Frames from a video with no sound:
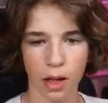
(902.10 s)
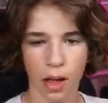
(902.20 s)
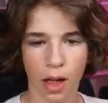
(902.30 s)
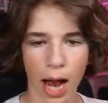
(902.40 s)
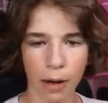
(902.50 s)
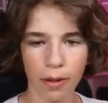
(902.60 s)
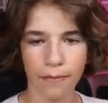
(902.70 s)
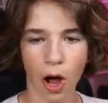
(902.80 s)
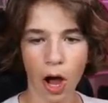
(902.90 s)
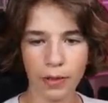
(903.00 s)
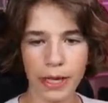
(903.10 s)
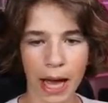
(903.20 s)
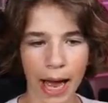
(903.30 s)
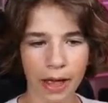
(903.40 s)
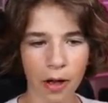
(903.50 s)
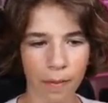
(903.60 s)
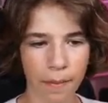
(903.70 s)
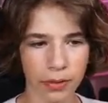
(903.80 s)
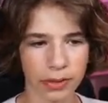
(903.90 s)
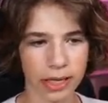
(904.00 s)
I we have all the IO
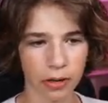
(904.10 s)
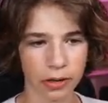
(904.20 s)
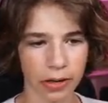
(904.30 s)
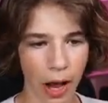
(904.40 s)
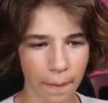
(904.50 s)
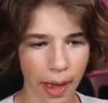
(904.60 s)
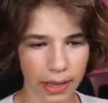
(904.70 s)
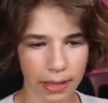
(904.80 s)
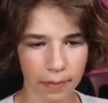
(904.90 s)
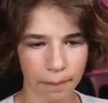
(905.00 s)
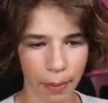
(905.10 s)
members here. Not many, but